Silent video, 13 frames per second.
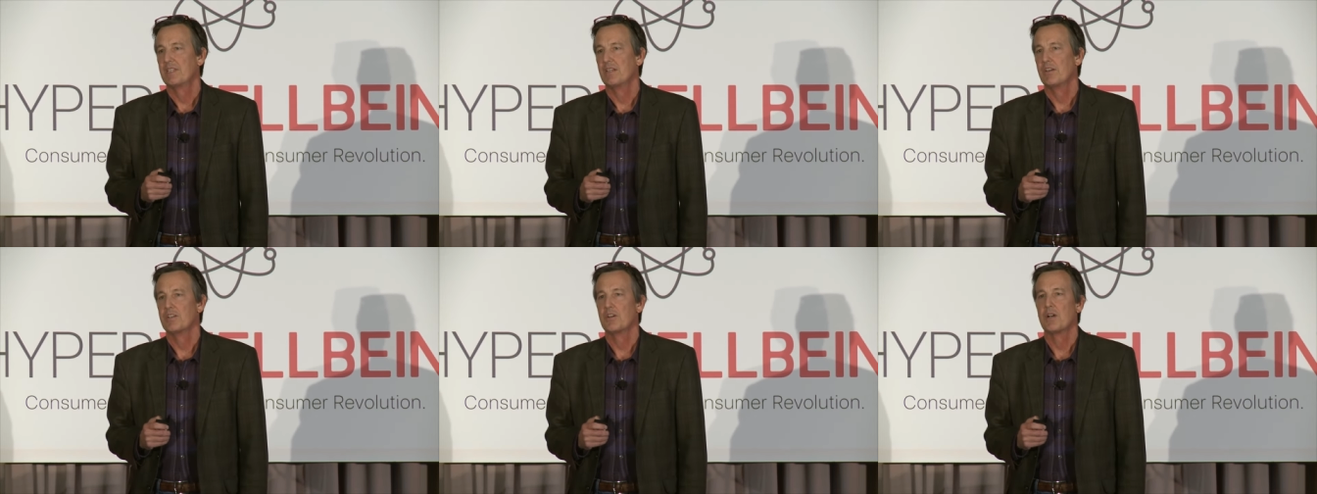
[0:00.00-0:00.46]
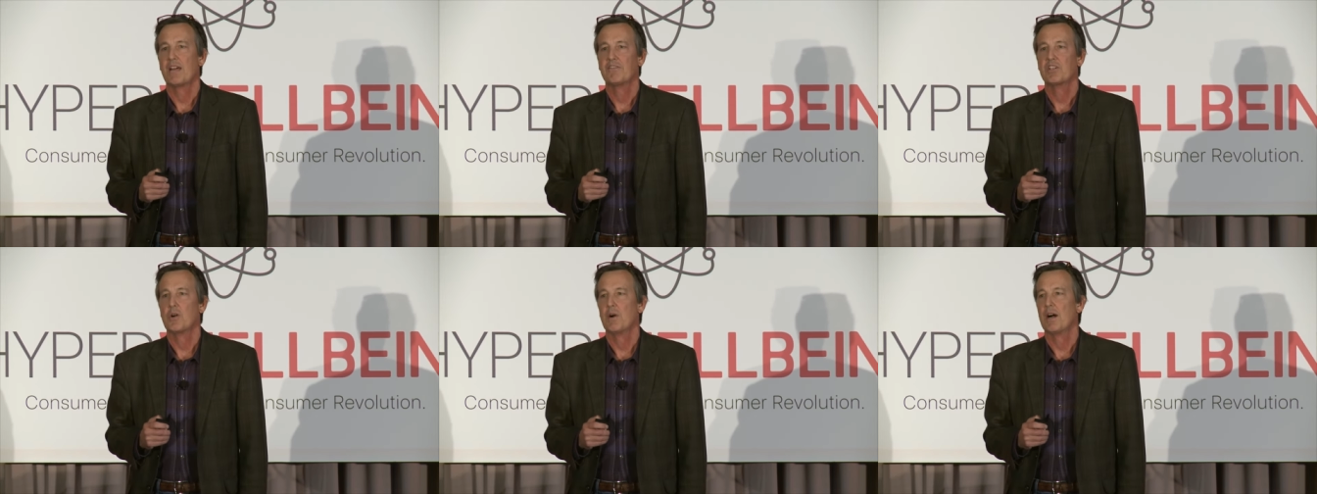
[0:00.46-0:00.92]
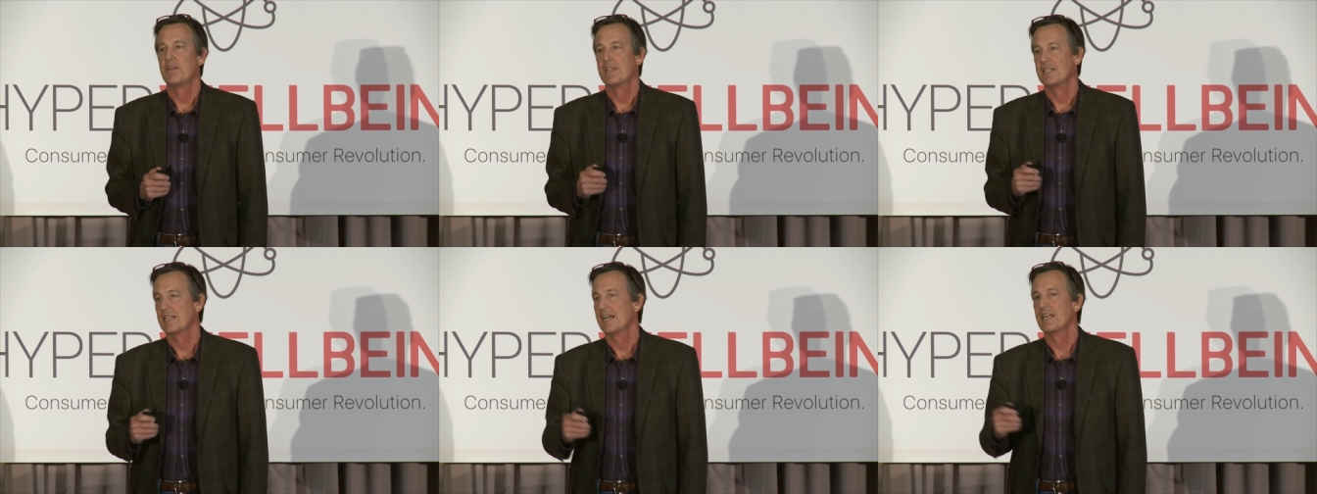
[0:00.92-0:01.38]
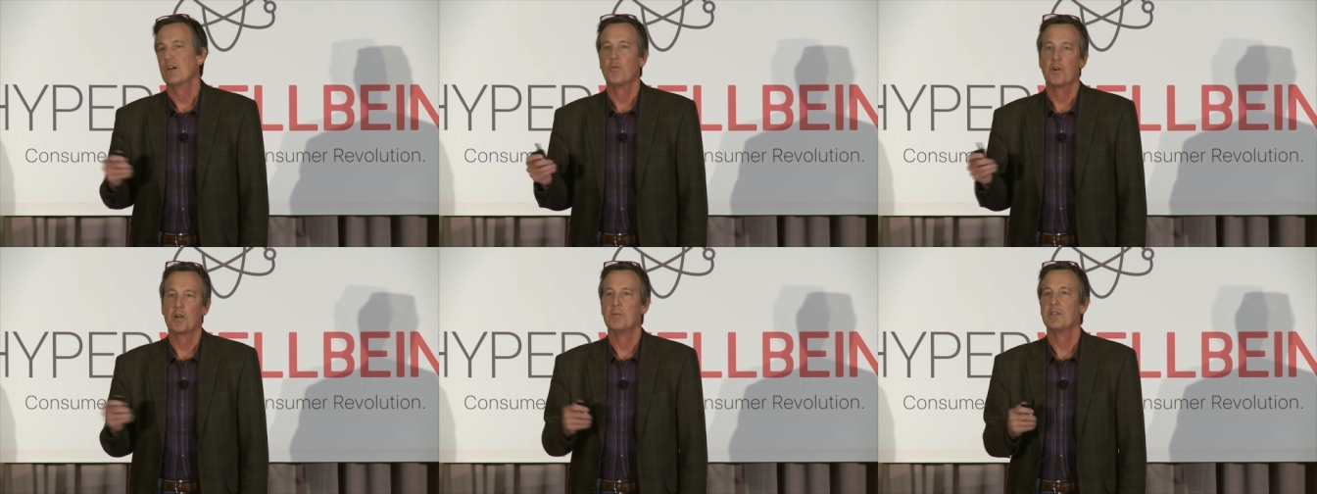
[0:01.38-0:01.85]
You know, you don't have to go out and get a
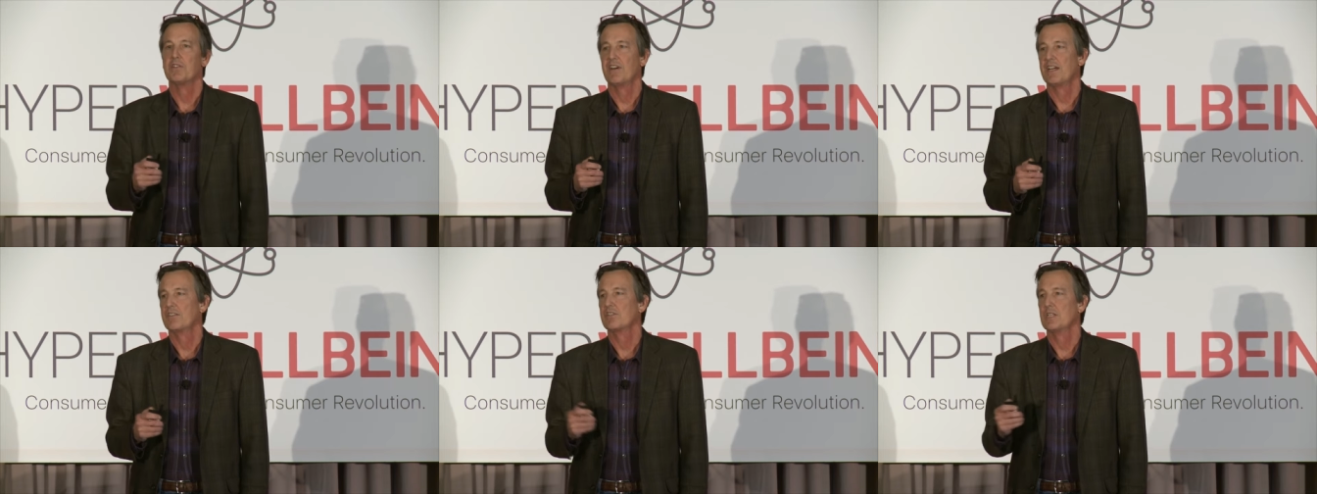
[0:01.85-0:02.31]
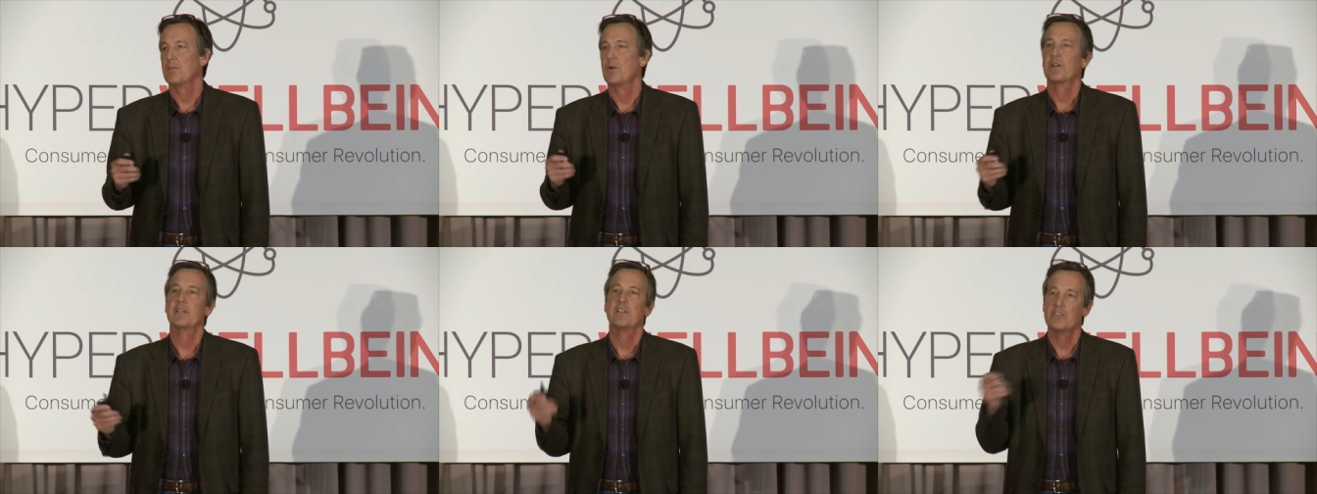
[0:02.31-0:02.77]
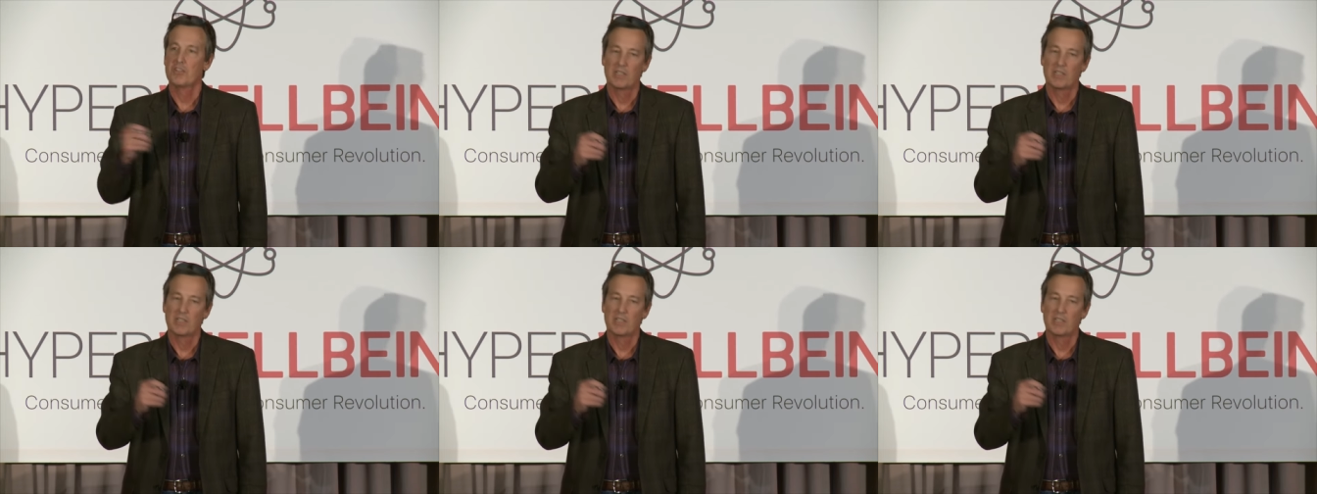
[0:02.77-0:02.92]
wearable device on the market.